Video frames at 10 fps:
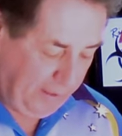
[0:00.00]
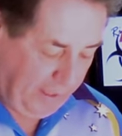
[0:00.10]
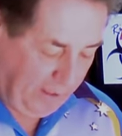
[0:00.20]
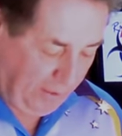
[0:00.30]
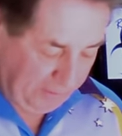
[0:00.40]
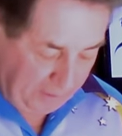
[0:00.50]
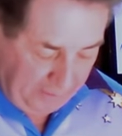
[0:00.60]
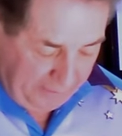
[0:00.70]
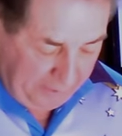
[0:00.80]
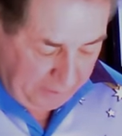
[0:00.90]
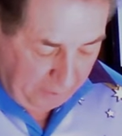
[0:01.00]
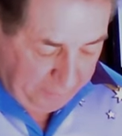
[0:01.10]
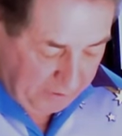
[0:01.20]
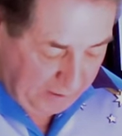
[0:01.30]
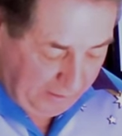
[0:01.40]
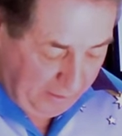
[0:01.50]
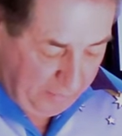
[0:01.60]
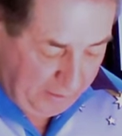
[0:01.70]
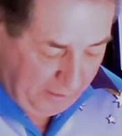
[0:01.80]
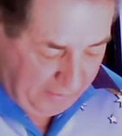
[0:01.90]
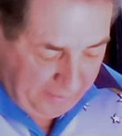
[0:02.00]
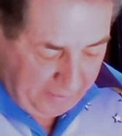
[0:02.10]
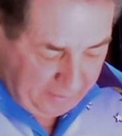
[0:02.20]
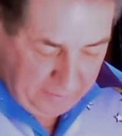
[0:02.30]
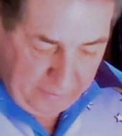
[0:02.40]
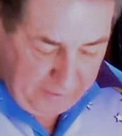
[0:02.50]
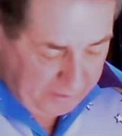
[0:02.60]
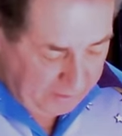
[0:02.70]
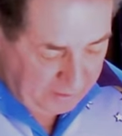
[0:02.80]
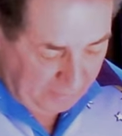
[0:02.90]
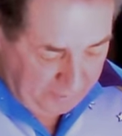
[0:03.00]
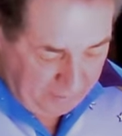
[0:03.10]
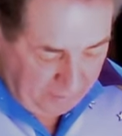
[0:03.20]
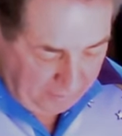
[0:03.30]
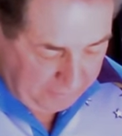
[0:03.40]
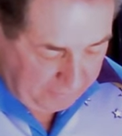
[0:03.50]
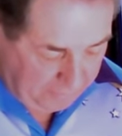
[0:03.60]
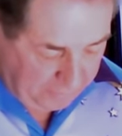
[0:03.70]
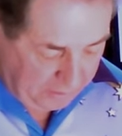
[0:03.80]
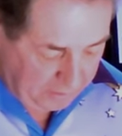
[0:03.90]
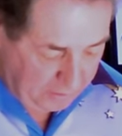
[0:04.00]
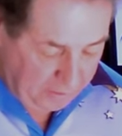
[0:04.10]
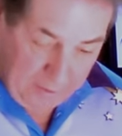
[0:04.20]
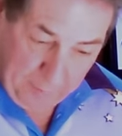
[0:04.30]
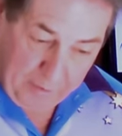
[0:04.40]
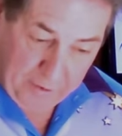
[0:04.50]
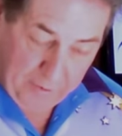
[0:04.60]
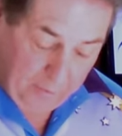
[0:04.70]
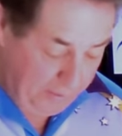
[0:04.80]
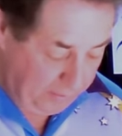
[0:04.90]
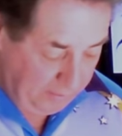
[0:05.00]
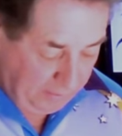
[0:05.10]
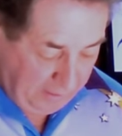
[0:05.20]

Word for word: Now I like to clean these off just a little bit, you don't need to do this, is just something I like to do is to just get a bigger drill bit